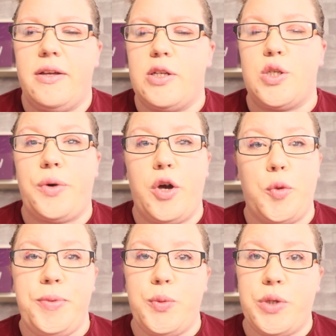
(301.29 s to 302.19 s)
So I
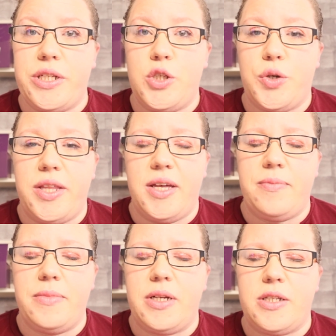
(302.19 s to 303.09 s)
hope you will enjoy
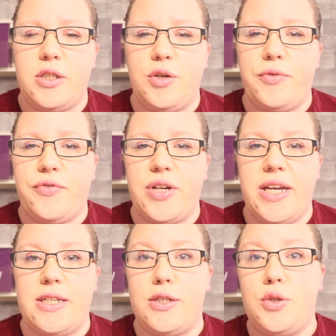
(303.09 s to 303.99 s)
them. Don't
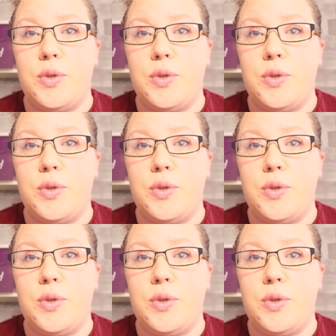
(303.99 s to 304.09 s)
forget to